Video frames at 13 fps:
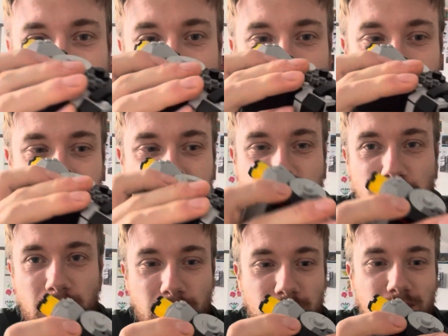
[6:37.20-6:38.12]
a bit
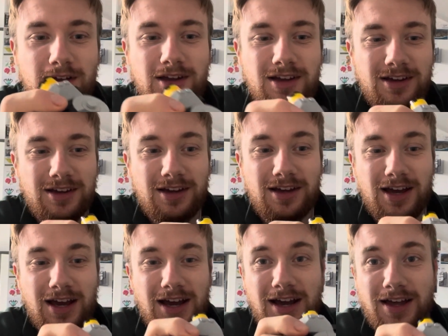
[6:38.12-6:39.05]
smaller
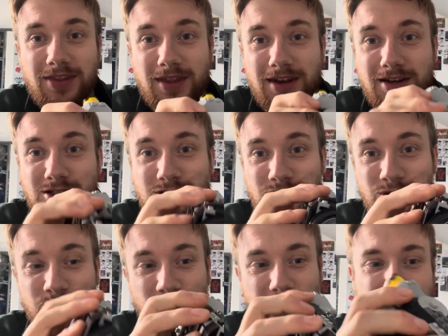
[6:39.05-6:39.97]
than it
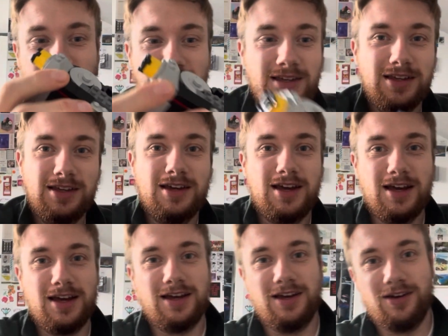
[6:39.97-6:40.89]
should be.
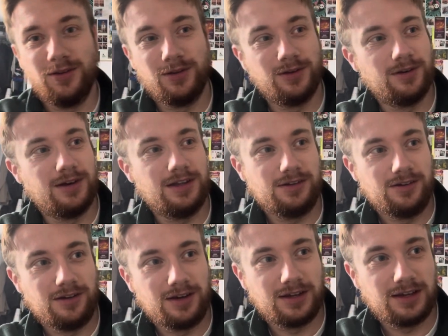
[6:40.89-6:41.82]
Although, I don't
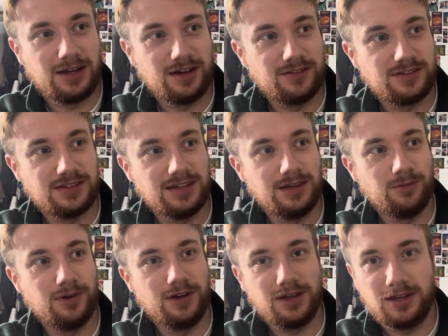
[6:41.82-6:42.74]
know, I can kind of see it
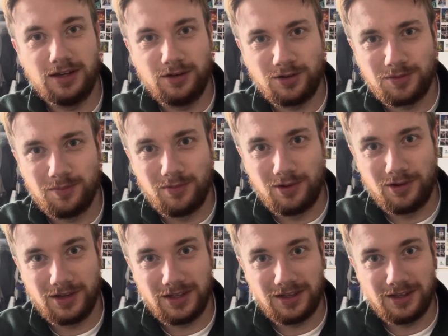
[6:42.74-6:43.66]
working. It looks
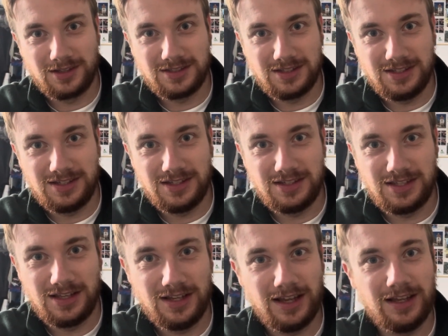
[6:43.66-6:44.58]
more like a
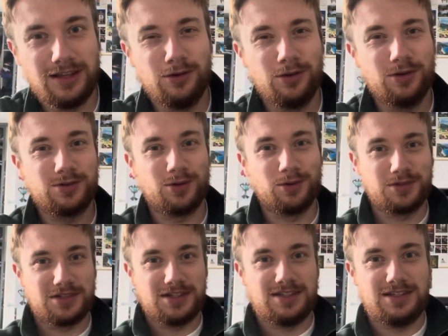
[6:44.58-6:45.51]
CCTV, like, you know those old
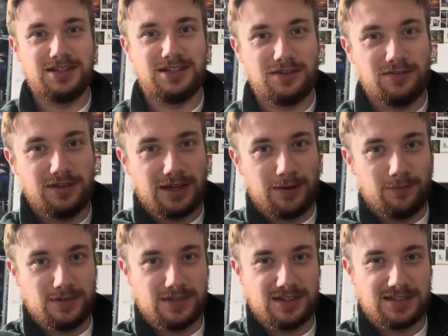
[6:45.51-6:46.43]
CCTV
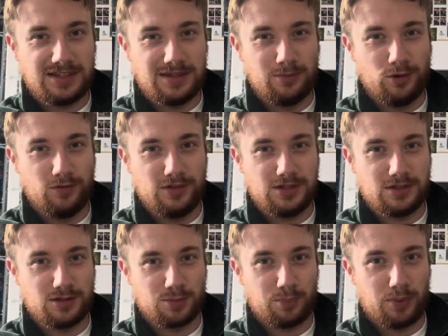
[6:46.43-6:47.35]
cameras that you see in movies
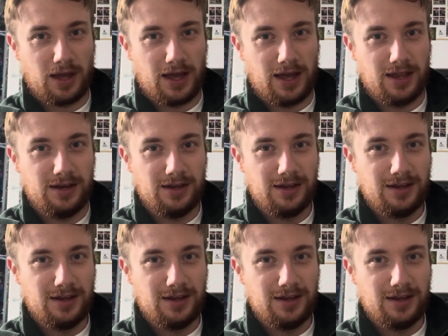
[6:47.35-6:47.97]
that just pan?